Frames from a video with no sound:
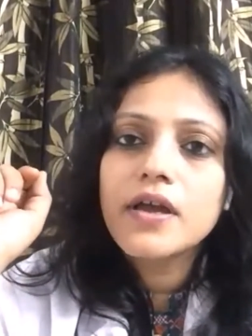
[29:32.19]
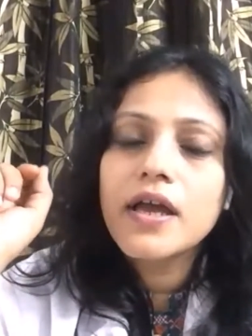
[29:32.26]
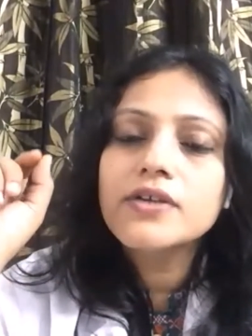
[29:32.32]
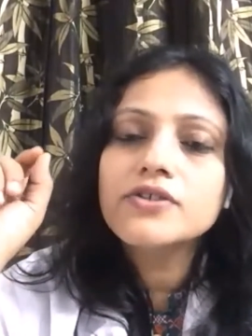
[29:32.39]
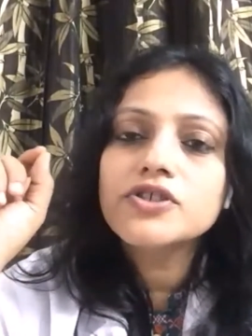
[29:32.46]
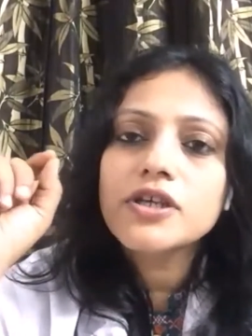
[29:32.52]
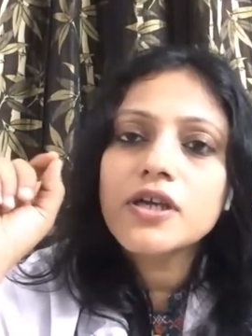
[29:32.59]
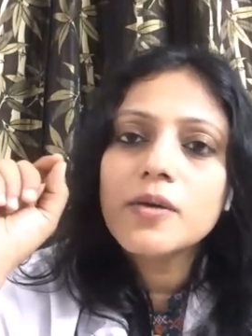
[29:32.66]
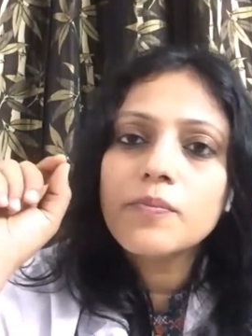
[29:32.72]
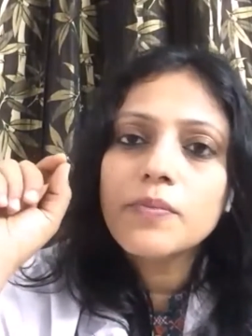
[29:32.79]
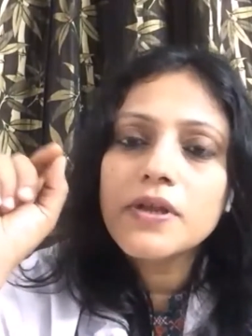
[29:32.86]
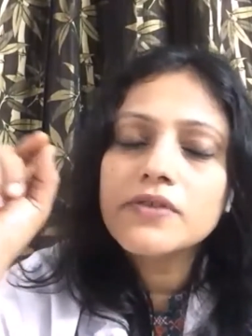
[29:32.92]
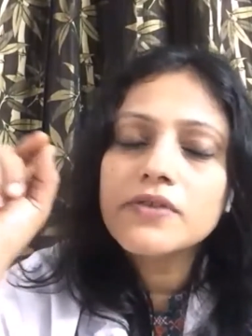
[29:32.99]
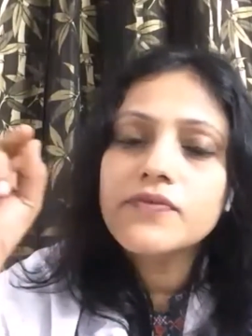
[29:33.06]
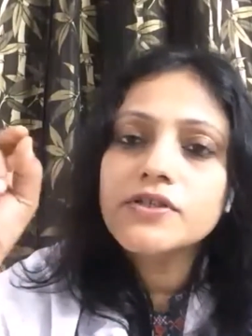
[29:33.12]
And she
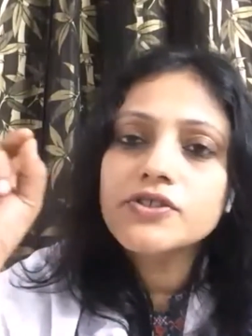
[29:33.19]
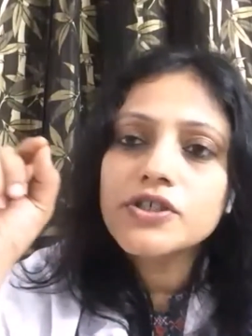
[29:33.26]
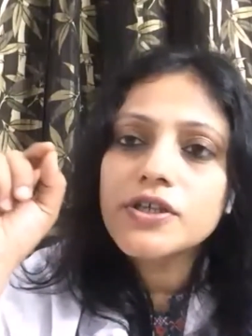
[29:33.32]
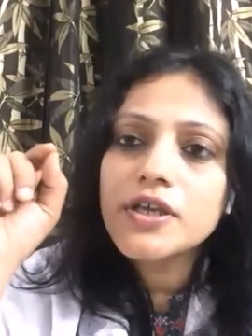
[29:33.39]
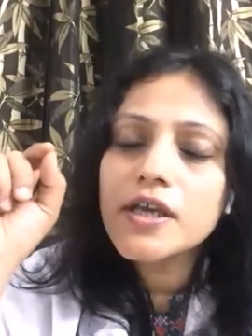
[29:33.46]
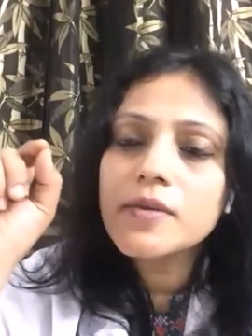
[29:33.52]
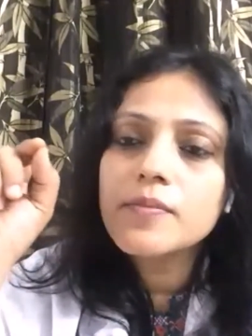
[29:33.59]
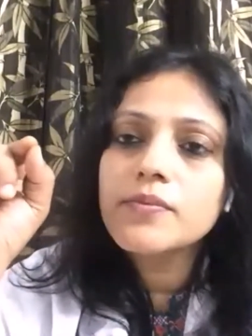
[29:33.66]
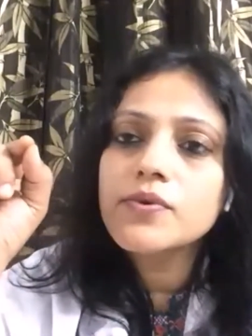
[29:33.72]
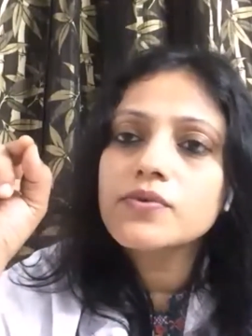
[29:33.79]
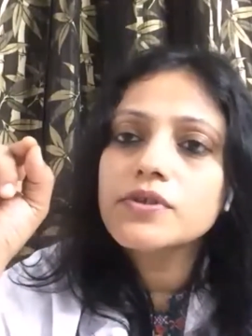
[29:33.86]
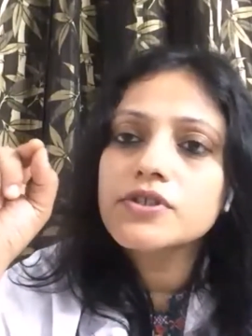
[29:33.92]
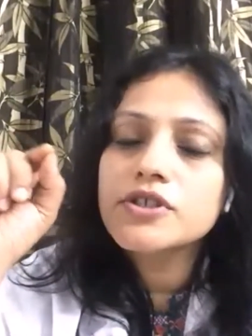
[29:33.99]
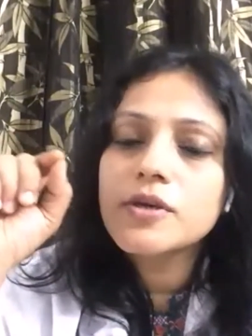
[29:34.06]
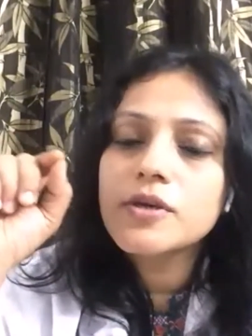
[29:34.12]
complained, when she came to
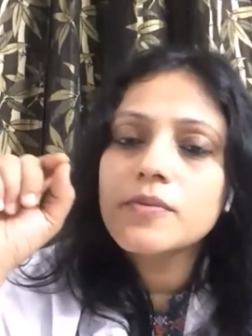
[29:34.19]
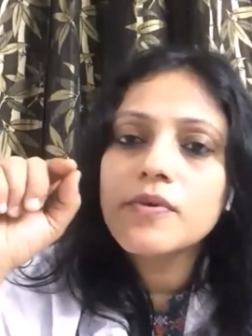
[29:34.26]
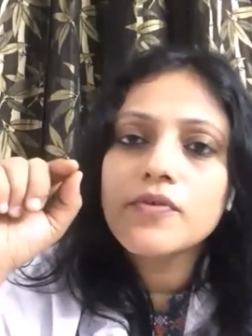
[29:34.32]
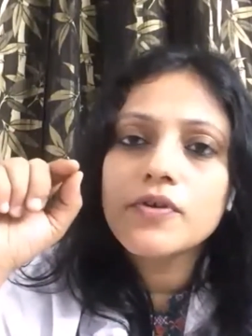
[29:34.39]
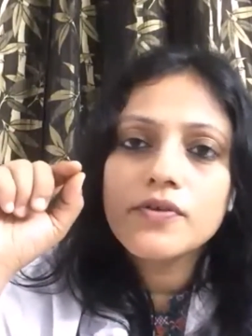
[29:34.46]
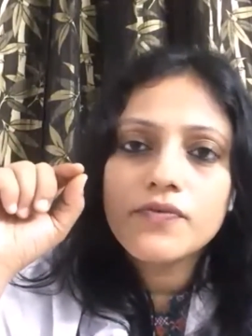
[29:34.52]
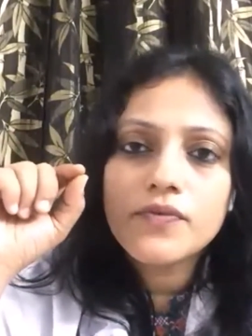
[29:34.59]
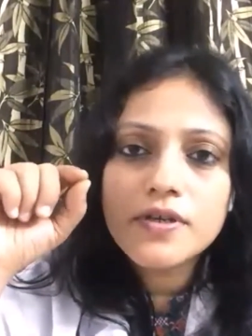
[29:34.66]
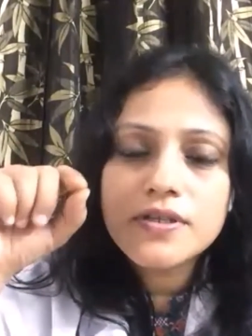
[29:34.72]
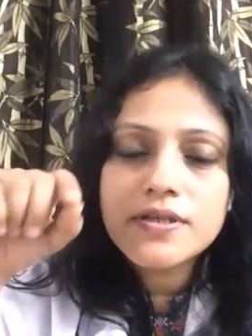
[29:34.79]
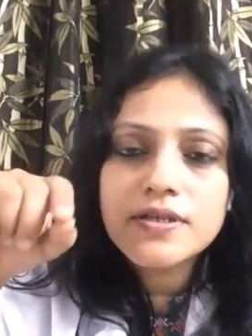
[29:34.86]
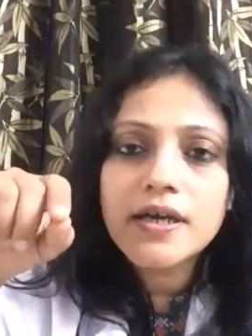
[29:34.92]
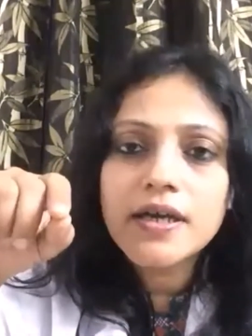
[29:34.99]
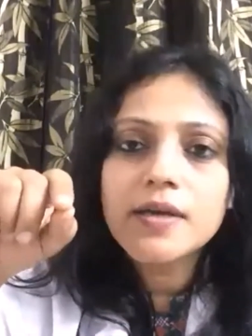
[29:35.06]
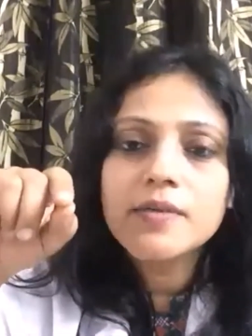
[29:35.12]
the chamber for the first
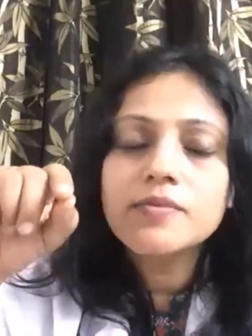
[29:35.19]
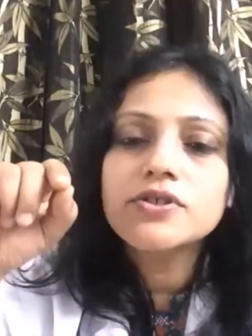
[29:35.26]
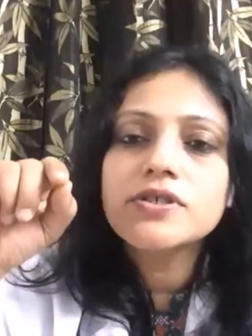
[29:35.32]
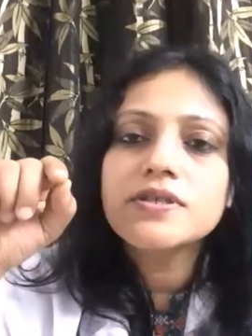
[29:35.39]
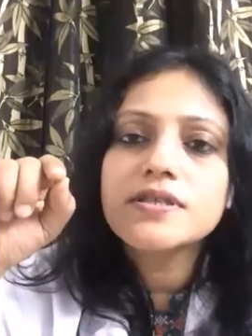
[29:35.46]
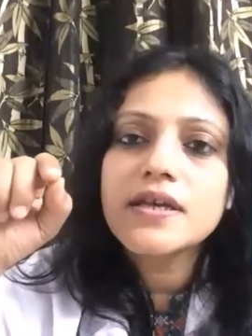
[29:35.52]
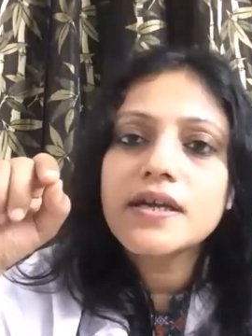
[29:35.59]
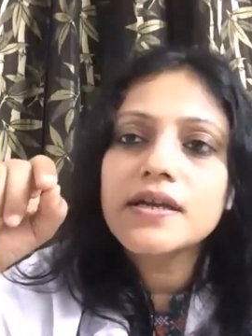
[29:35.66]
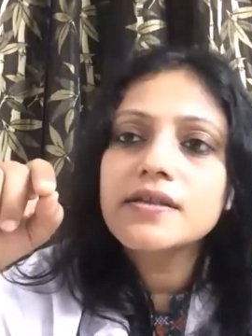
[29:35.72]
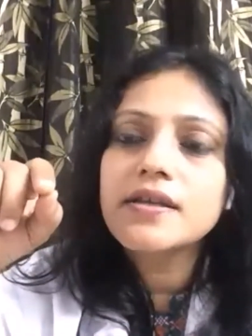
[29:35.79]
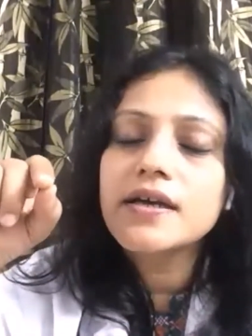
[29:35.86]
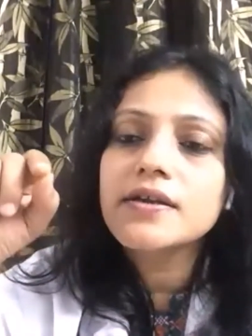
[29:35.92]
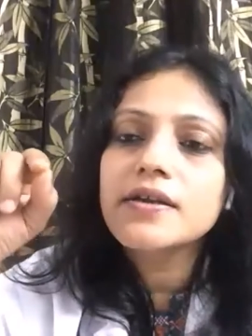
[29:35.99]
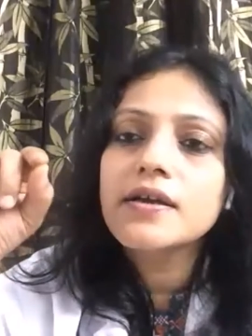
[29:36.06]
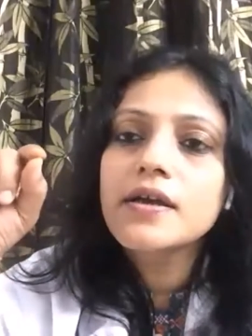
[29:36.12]
time, she said
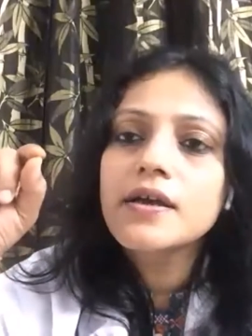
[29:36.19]
that